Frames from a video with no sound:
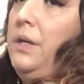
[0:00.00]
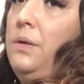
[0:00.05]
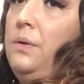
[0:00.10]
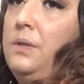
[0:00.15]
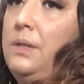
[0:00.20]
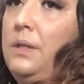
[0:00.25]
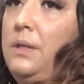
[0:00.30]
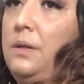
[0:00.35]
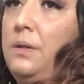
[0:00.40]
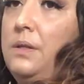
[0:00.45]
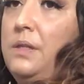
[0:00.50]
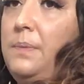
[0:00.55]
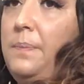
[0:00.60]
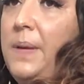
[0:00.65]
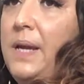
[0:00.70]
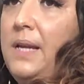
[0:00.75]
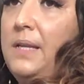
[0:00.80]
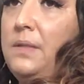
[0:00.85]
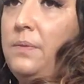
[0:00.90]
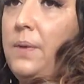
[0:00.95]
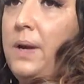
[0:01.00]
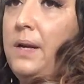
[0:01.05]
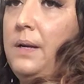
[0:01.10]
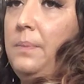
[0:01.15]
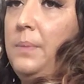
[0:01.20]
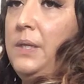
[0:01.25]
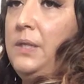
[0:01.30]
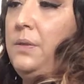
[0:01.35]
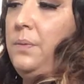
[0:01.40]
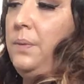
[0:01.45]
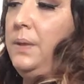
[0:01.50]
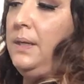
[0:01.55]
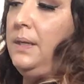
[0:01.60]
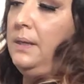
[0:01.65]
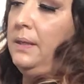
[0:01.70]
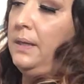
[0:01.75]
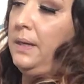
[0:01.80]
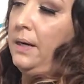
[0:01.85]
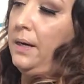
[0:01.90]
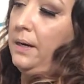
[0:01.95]
to use a little space right in
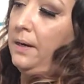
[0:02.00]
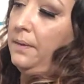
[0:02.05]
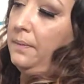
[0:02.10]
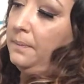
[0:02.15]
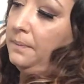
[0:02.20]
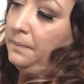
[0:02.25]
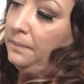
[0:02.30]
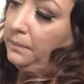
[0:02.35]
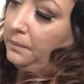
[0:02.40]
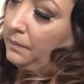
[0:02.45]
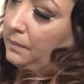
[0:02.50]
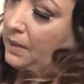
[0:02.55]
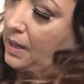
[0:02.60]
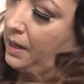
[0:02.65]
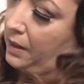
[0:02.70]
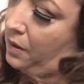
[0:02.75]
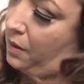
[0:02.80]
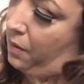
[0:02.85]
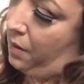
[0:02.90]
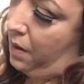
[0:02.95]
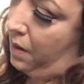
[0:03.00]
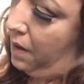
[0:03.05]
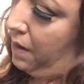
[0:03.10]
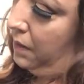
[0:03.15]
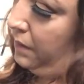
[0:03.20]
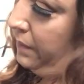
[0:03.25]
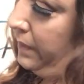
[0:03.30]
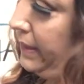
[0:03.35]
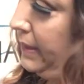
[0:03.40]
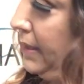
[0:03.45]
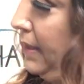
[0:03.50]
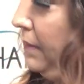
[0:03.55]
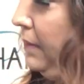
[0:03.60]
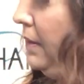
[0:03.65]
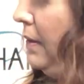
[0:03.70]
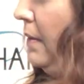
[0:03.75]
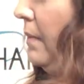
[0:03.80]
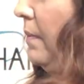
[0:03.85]
between there, not go all the way down to